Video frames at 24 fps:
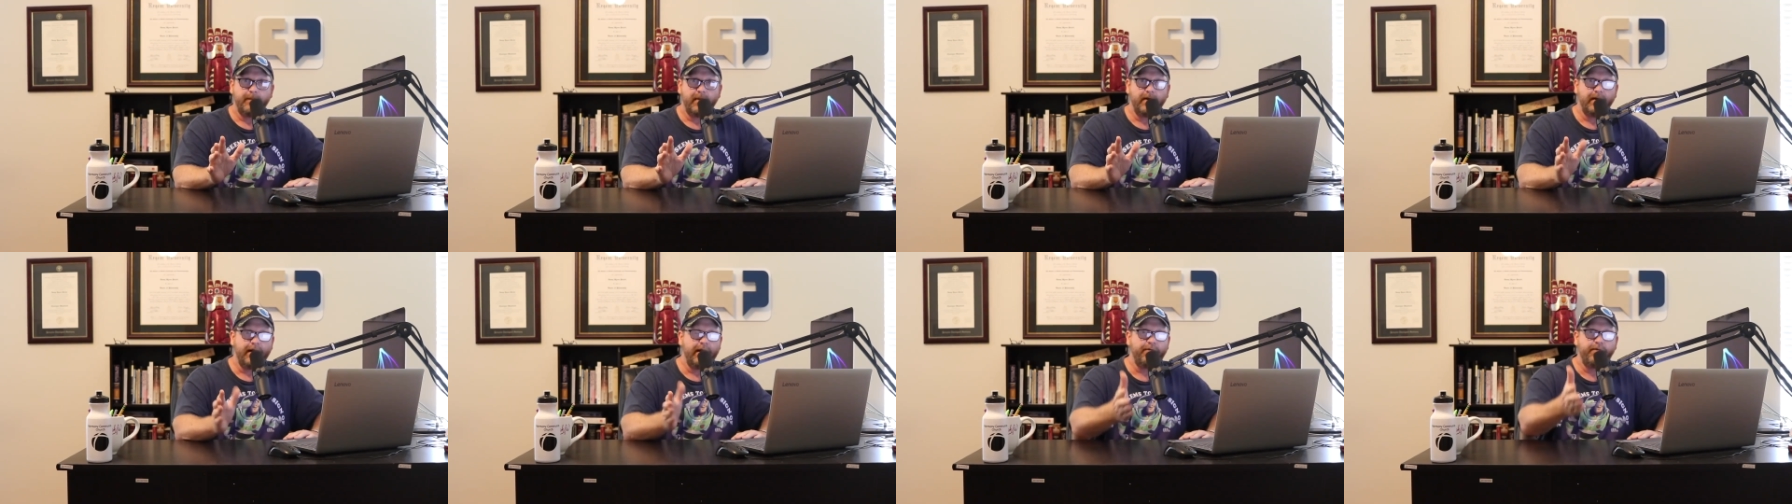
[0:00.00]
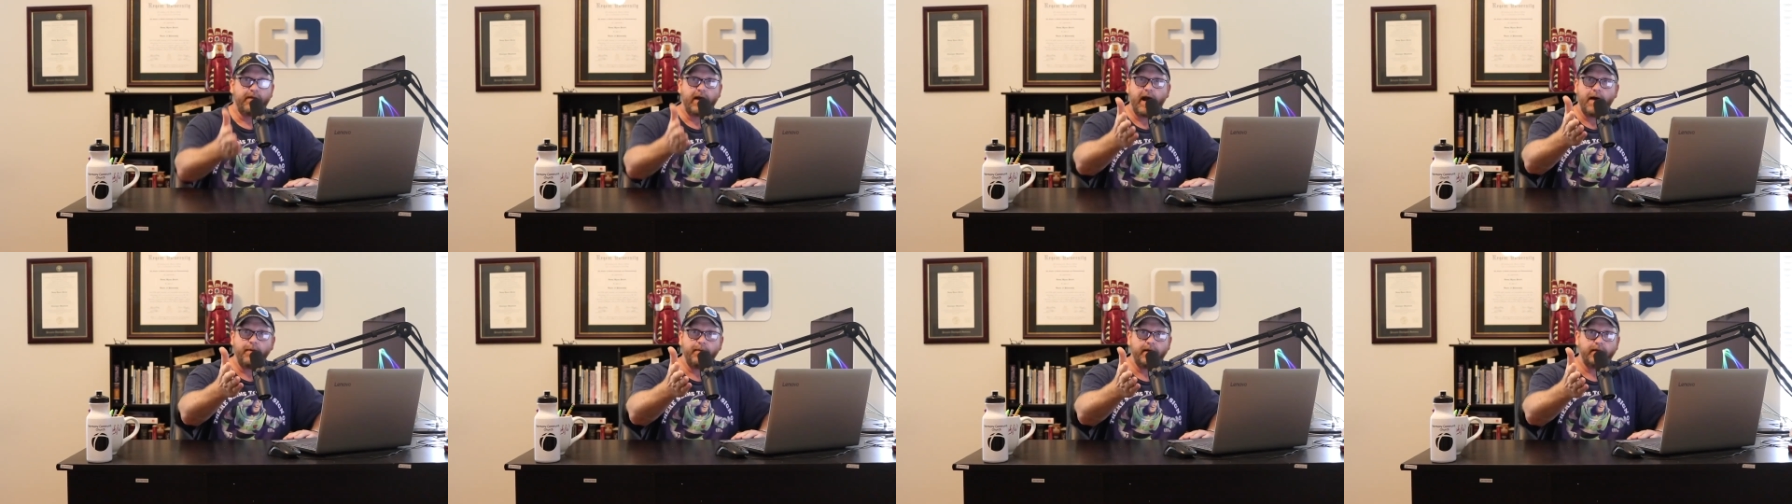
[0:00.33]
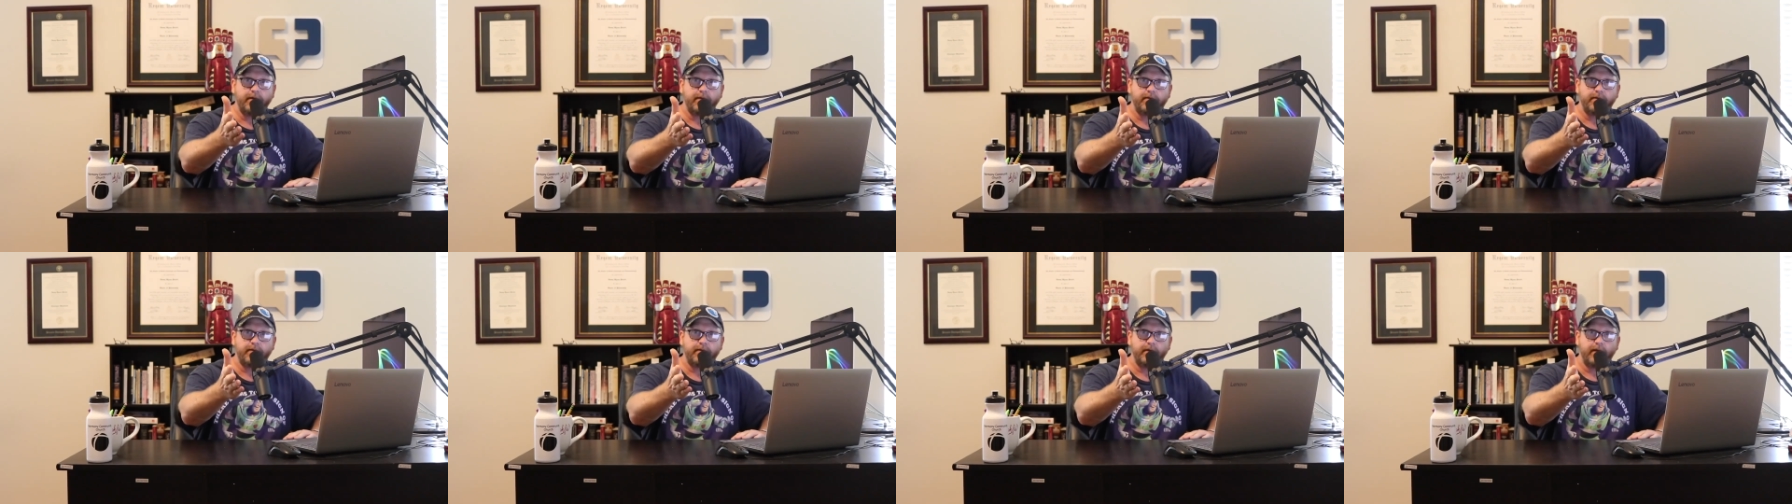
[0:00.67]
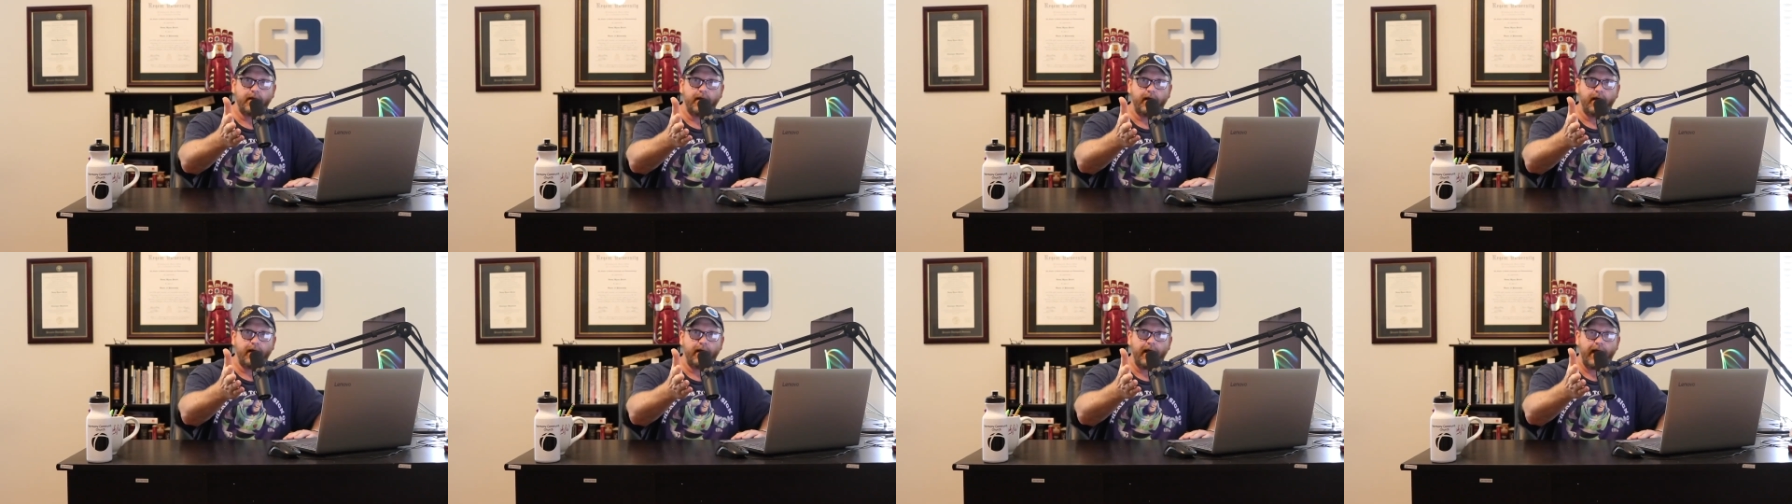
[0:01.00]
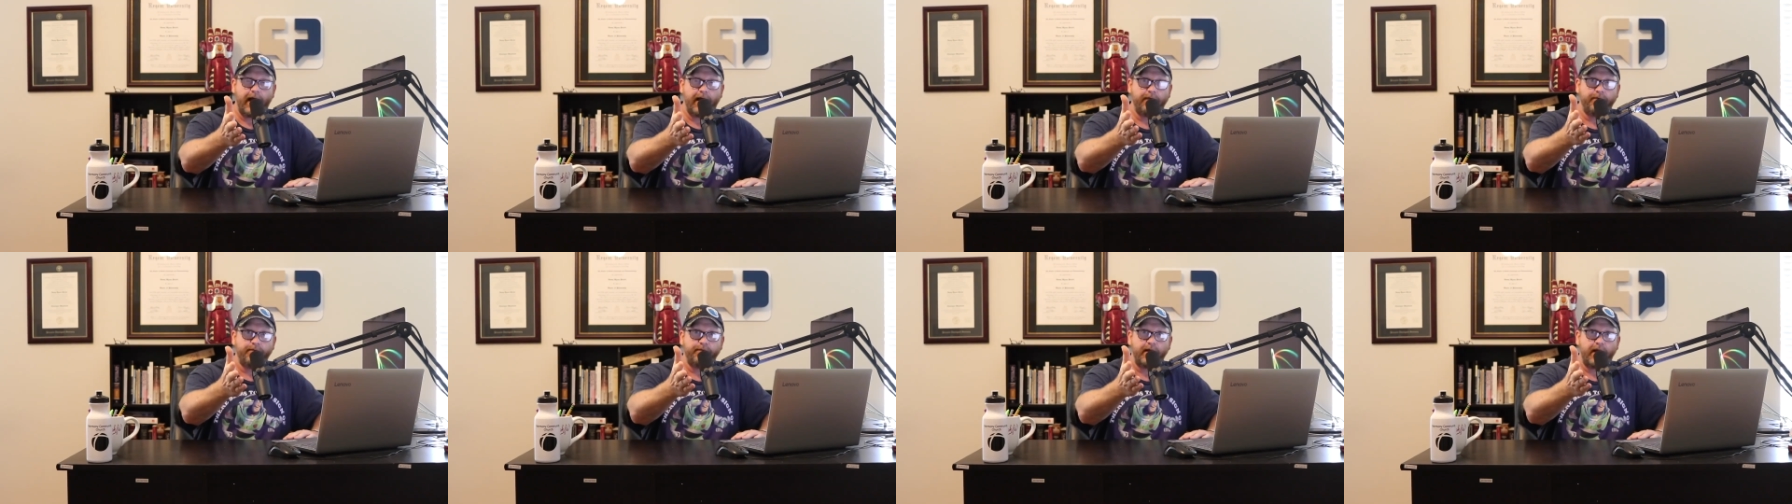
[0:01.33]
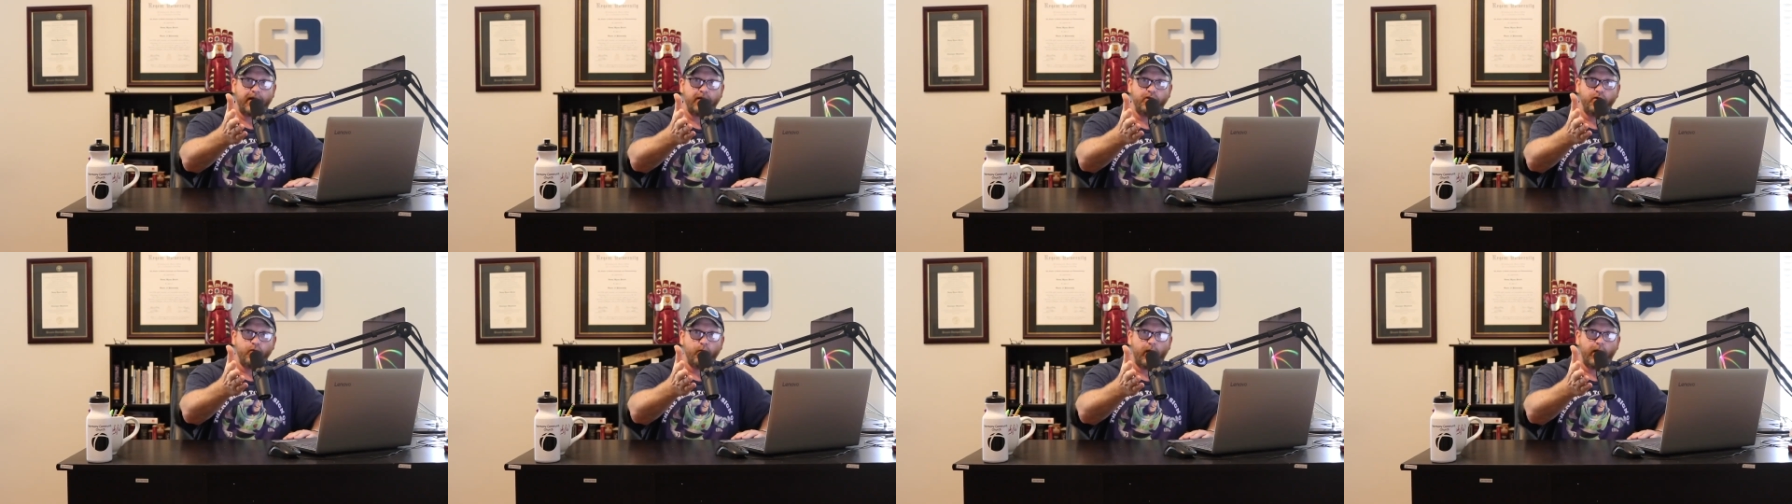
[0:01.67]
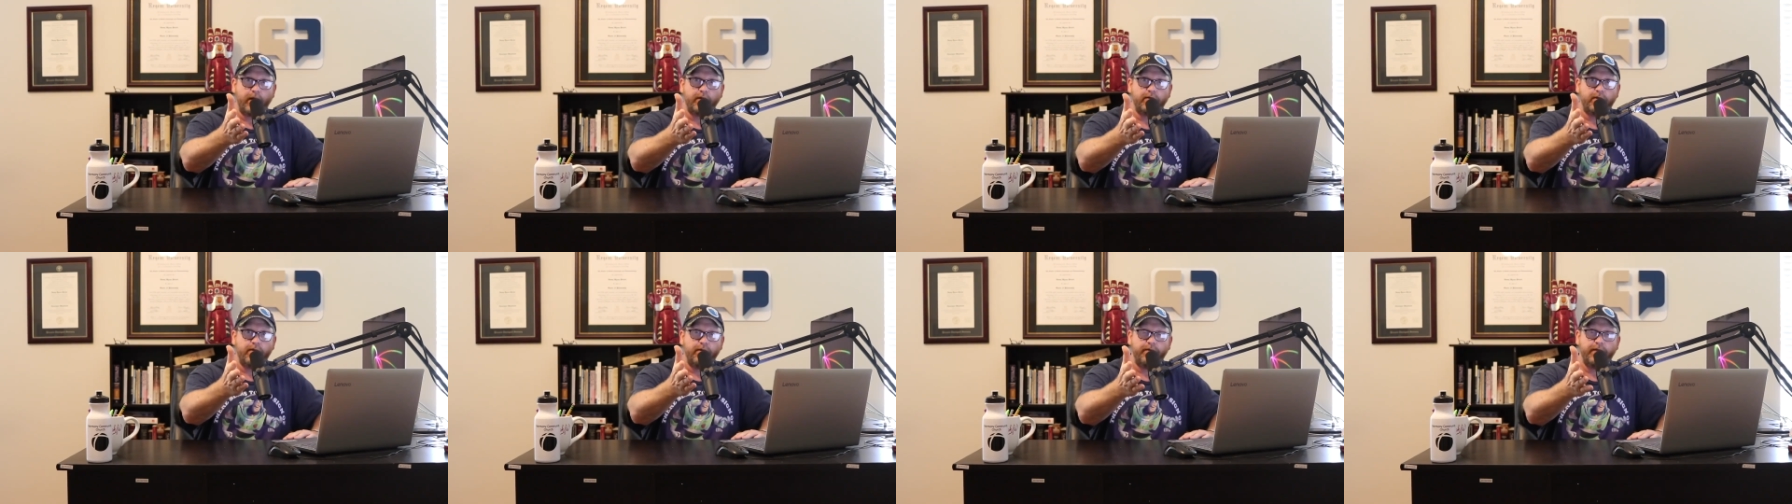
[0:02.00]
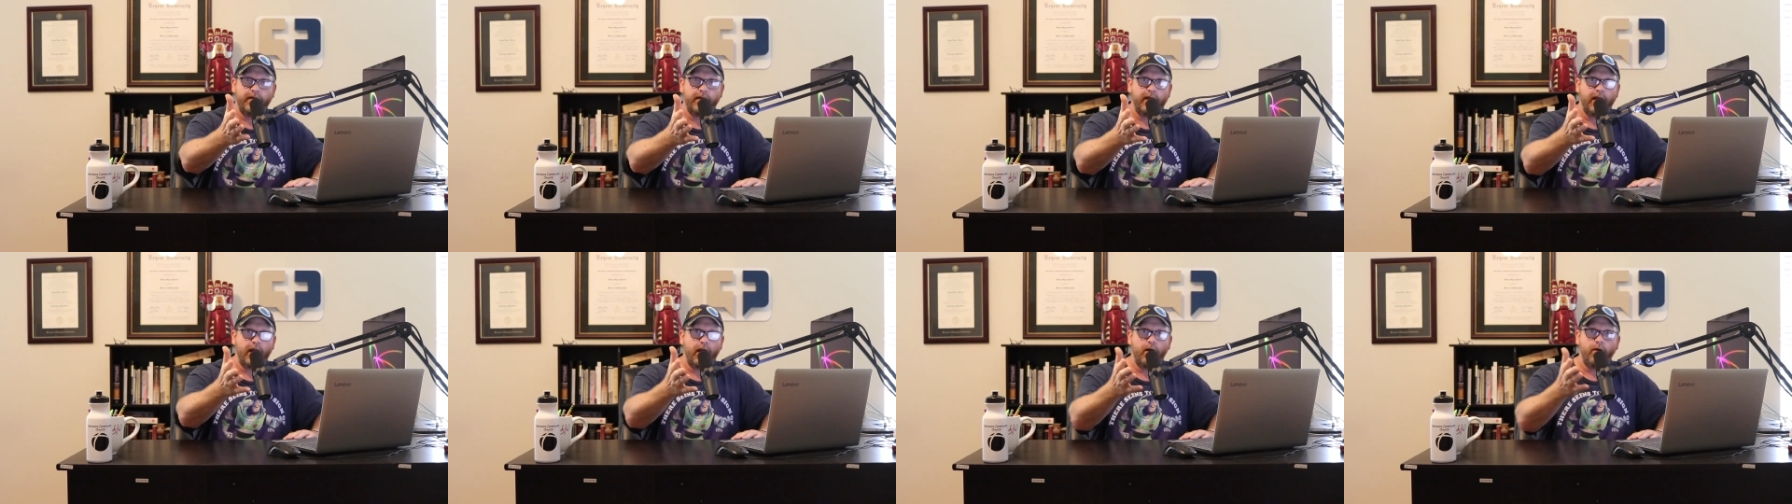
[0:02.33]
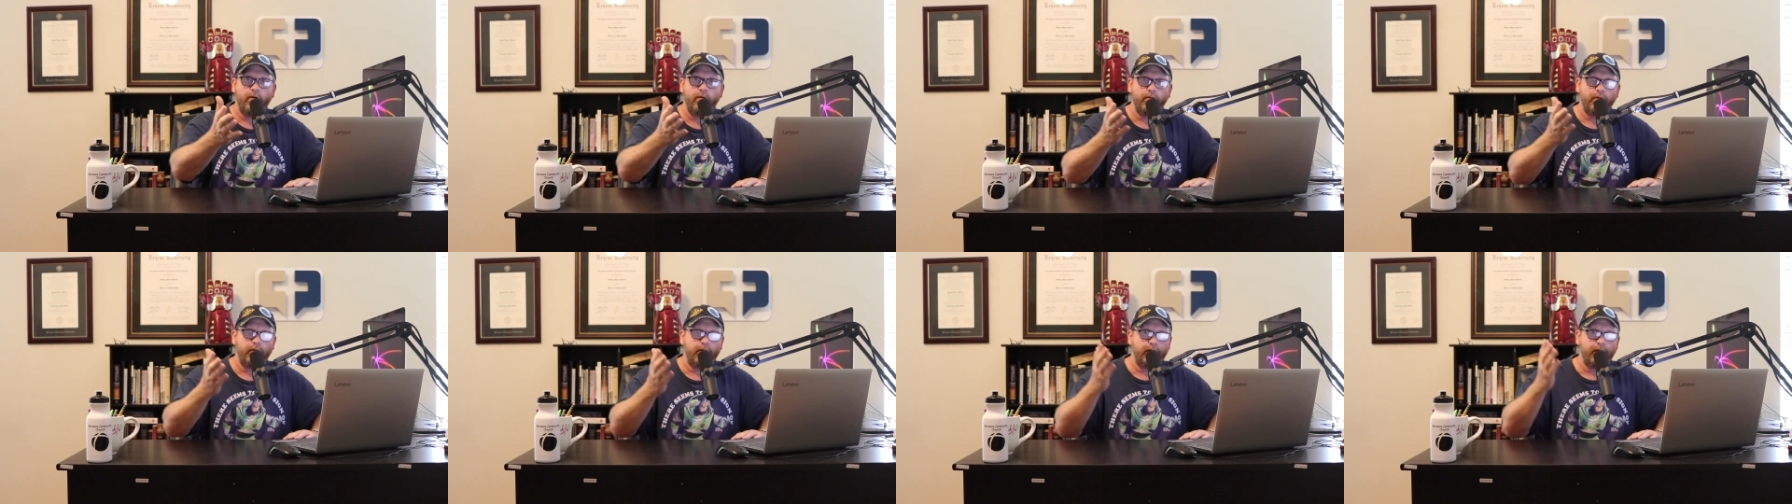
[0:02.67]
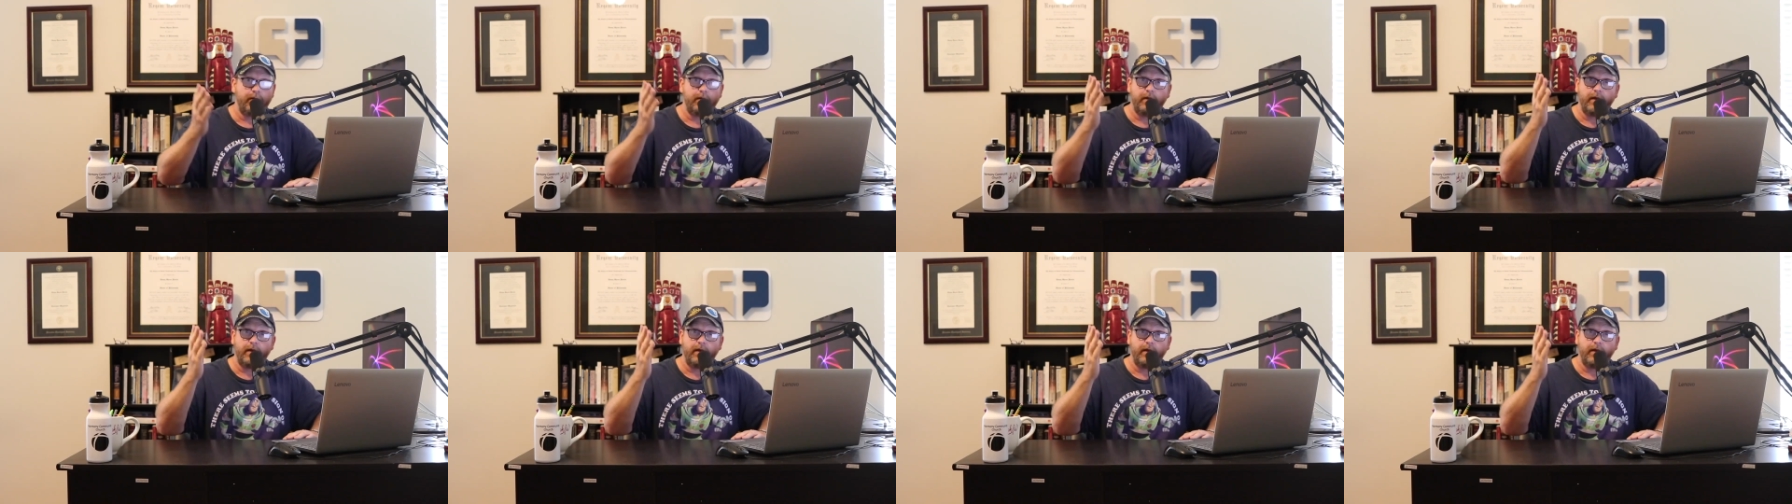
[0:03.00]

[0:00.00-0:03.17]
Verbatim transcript: leave comments uh, as, as you watch the video